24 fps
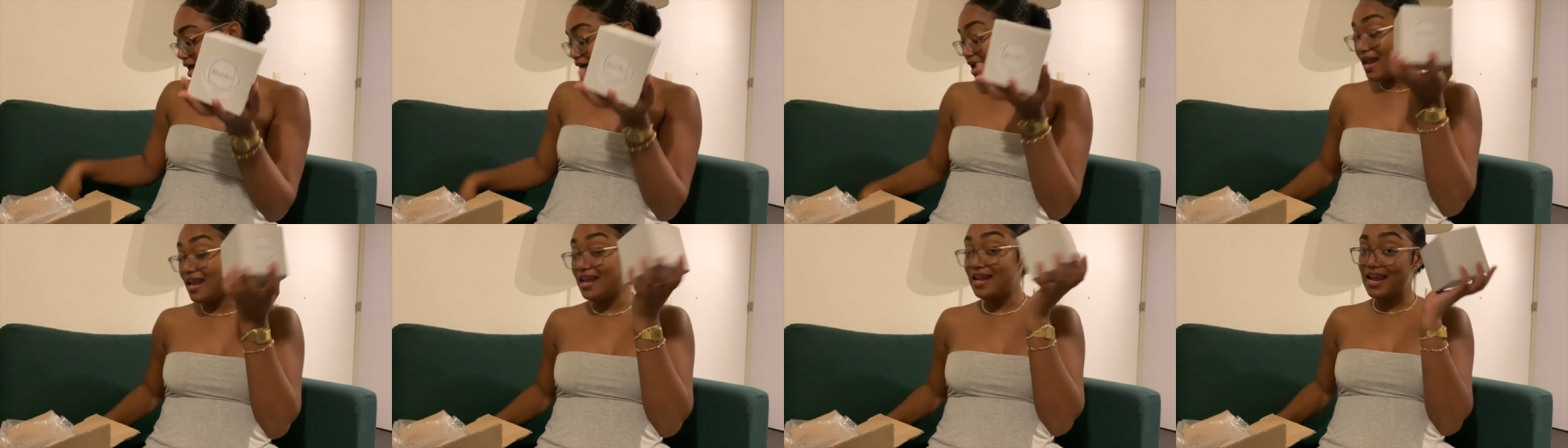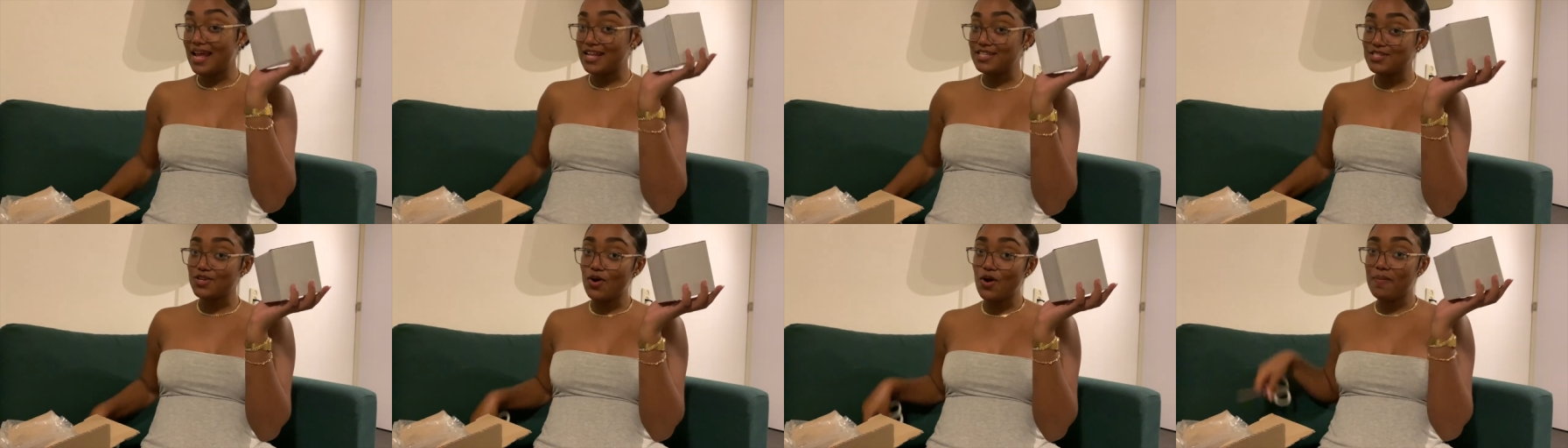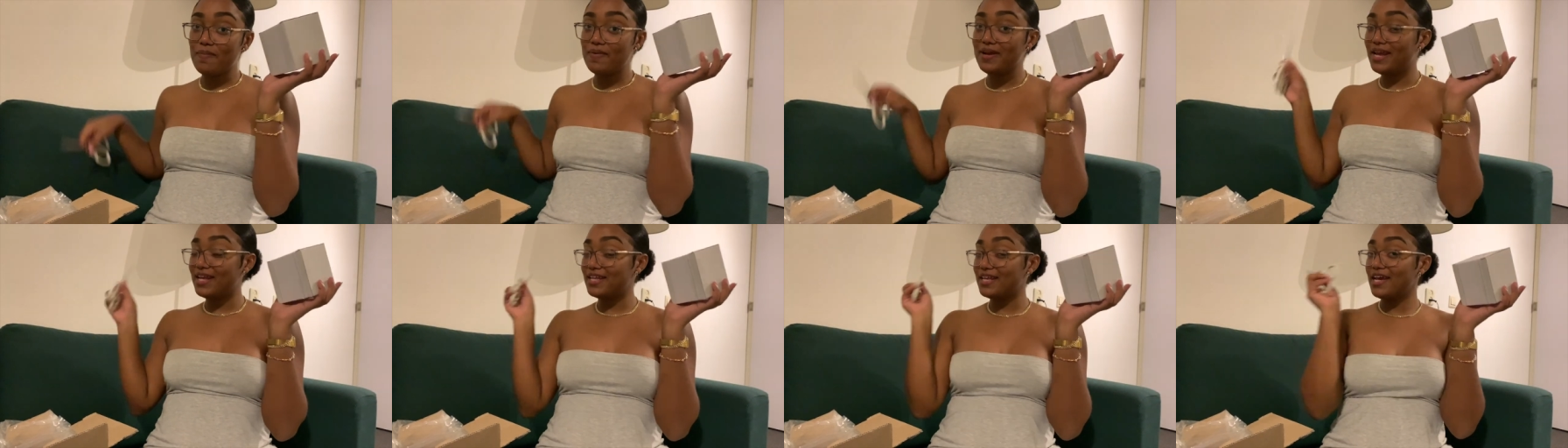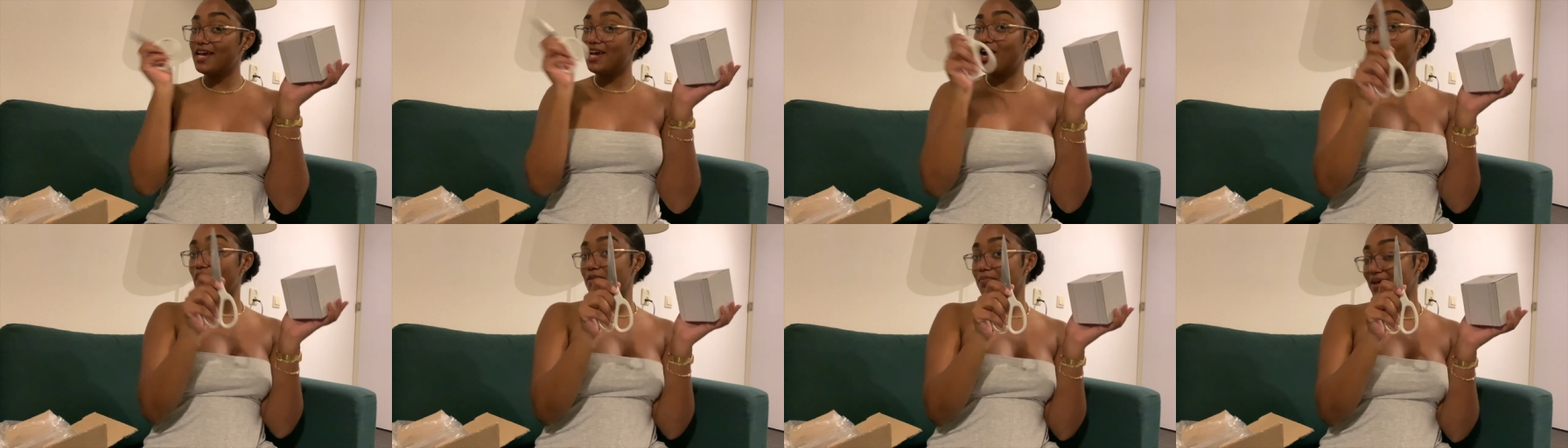let's open it
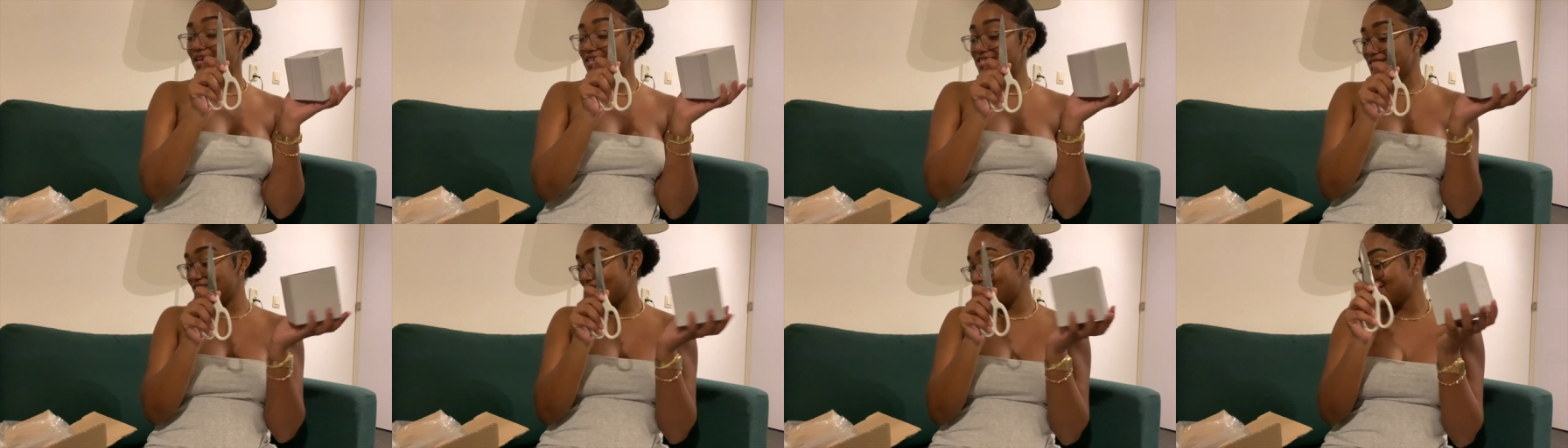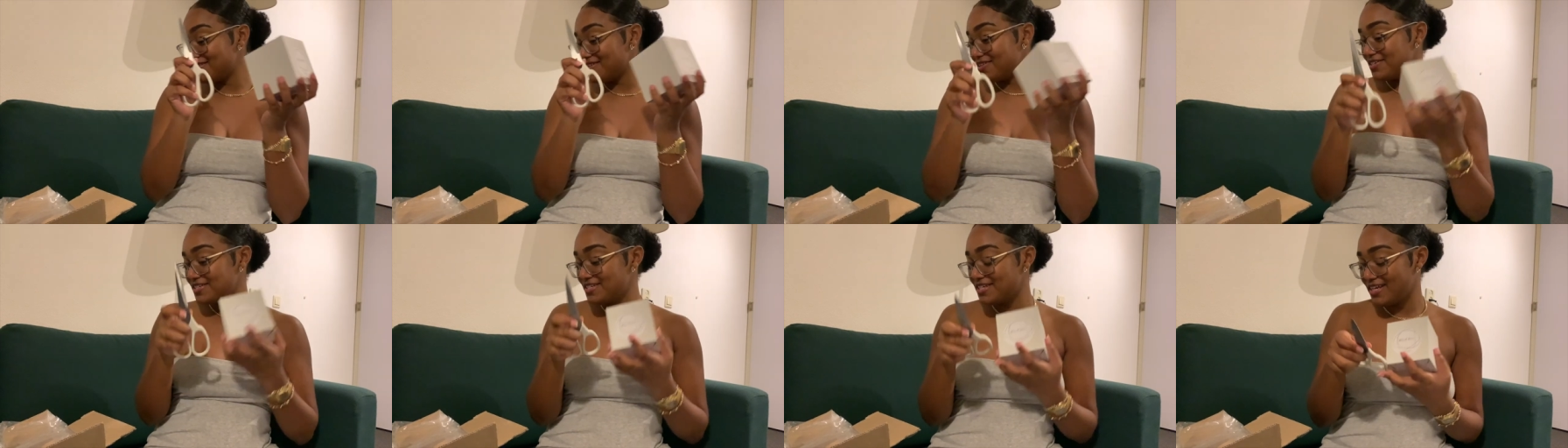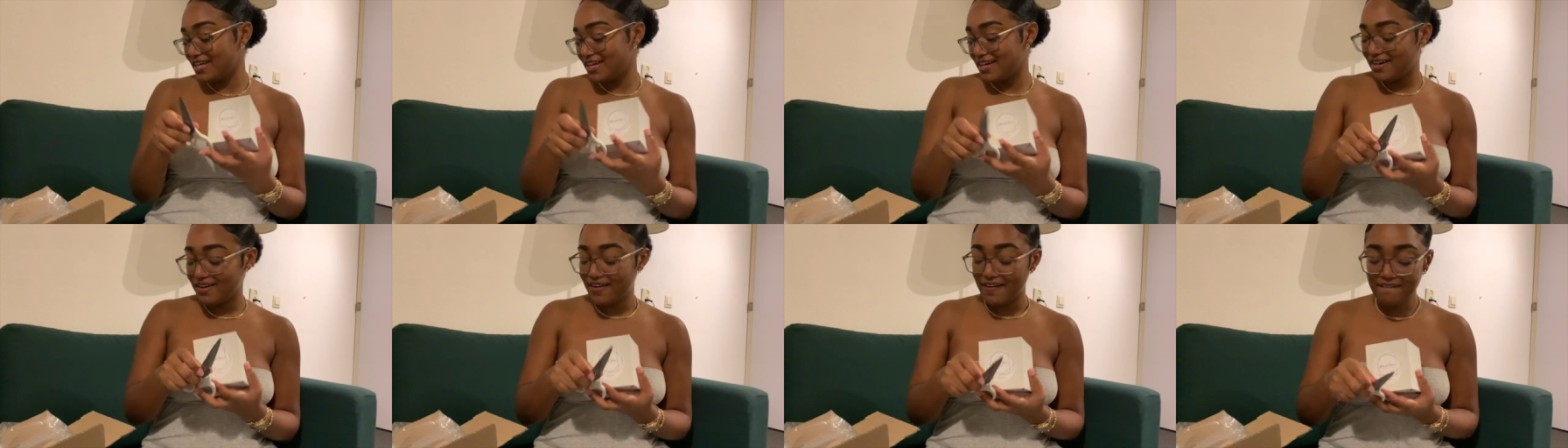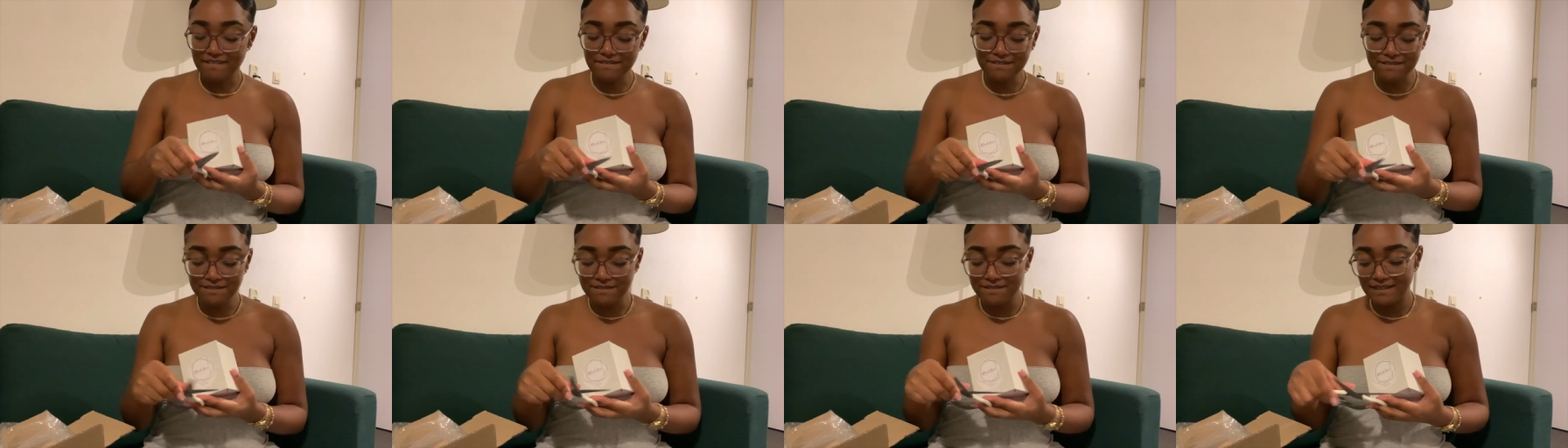i got my scissors
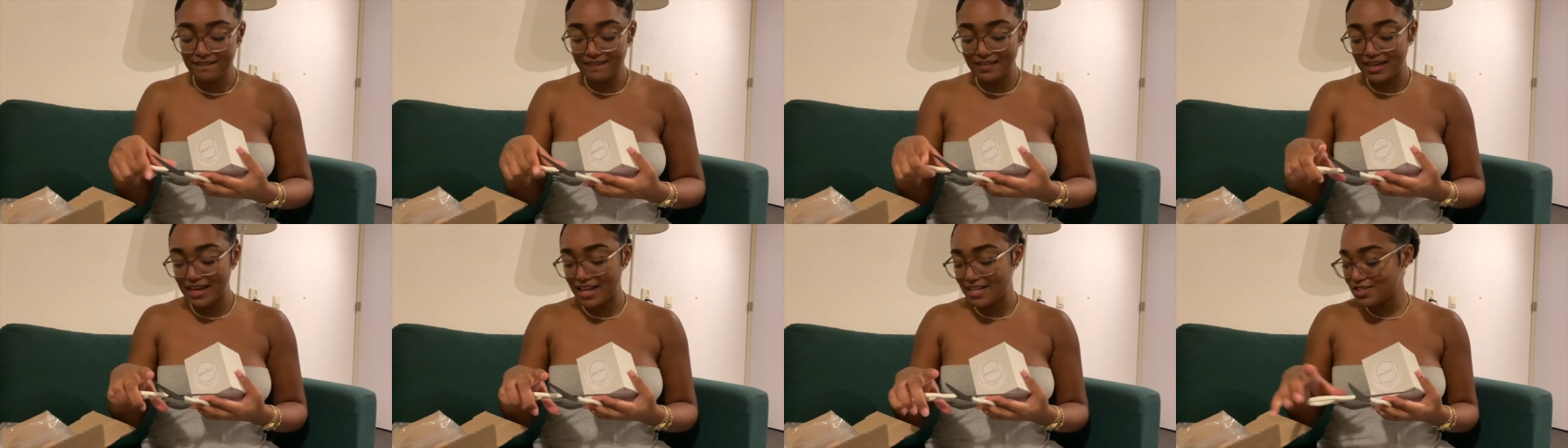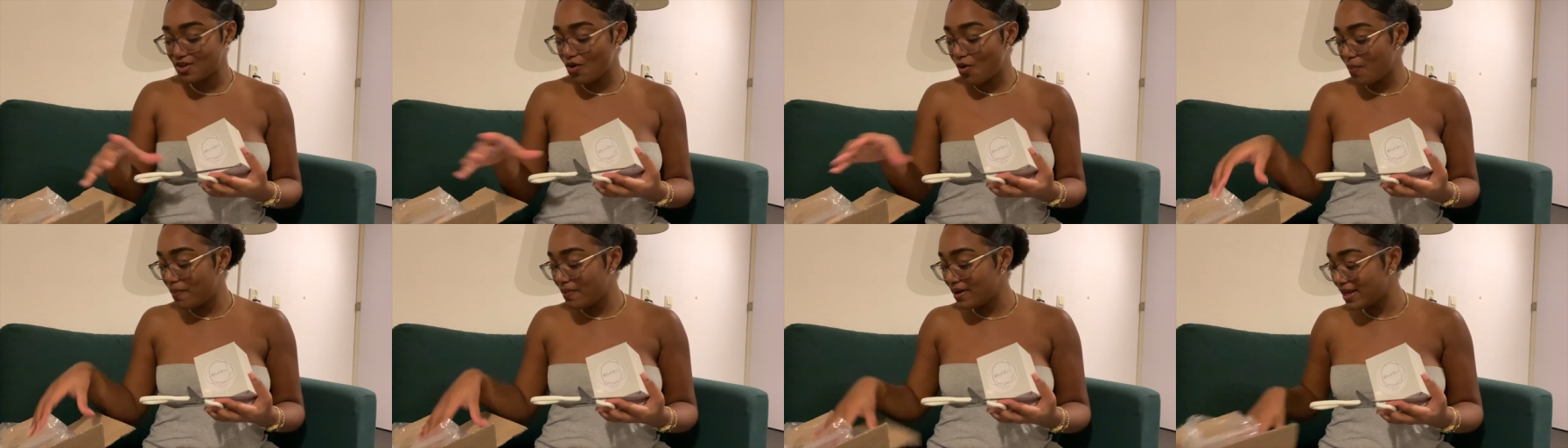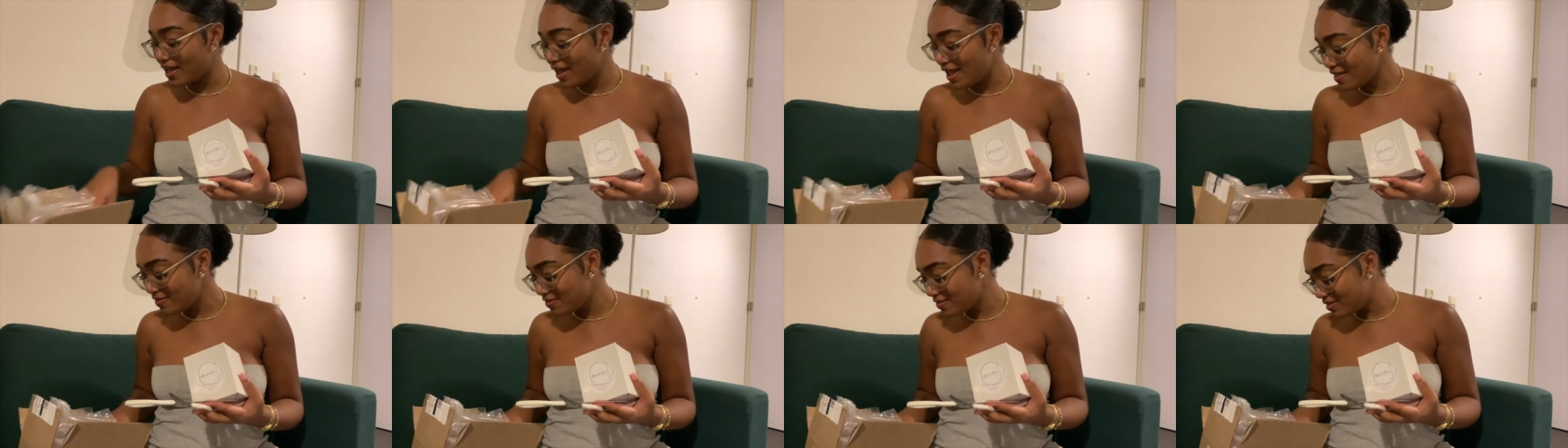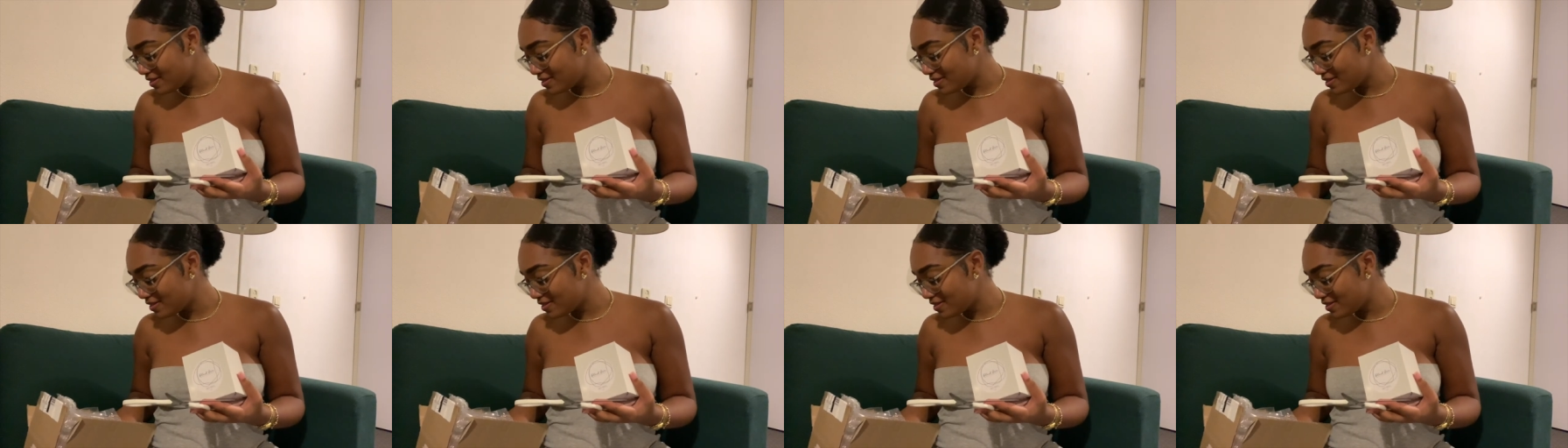here Let's open it.